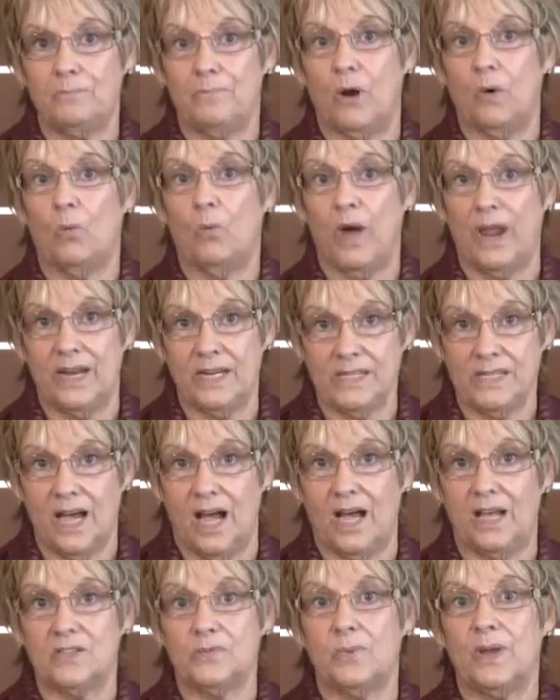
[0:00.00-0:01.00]
but when it
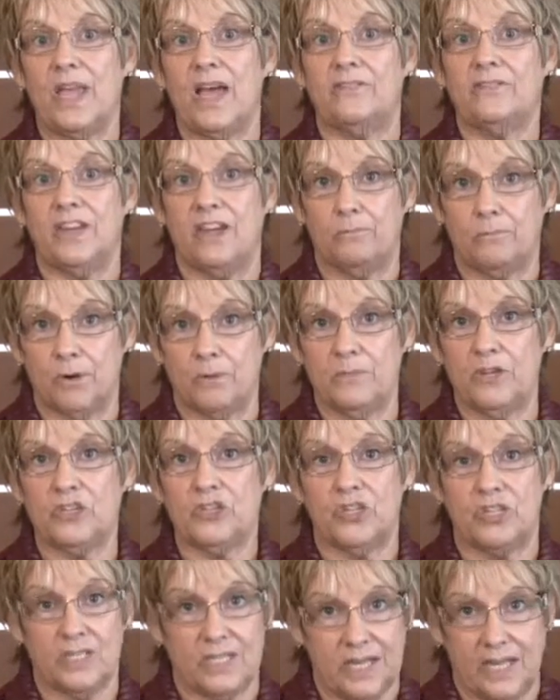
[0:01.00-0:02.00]
does, we have to have
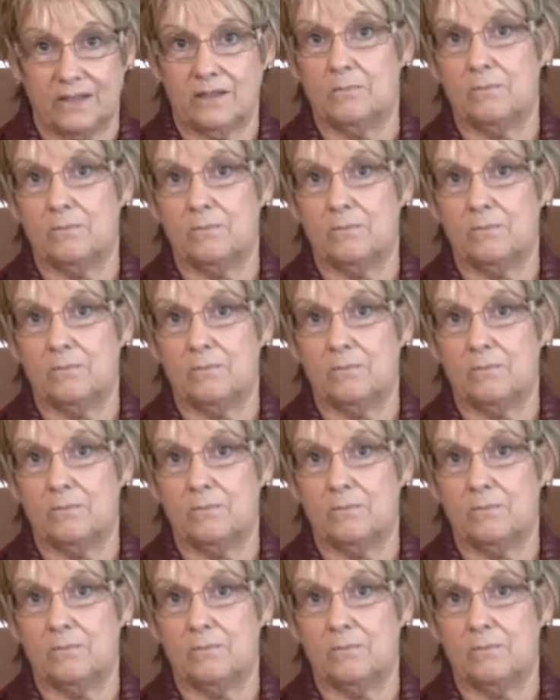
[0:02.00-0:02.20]
permission to take